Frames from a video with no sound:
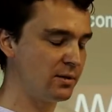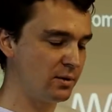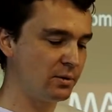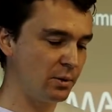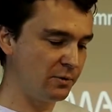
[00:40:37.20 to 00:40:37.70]

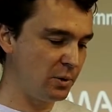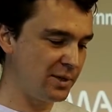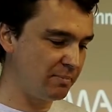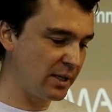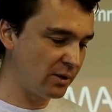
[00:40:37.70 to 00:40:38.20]
sort of
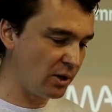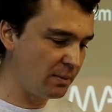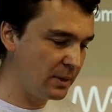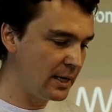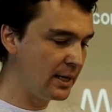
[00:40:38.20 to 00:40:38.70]
using
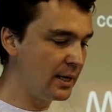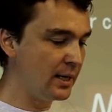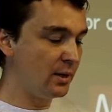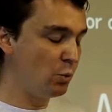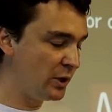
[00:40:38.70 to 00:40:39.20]
Bigtop.
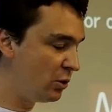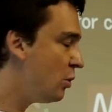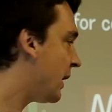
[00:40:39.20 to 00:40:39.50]
We do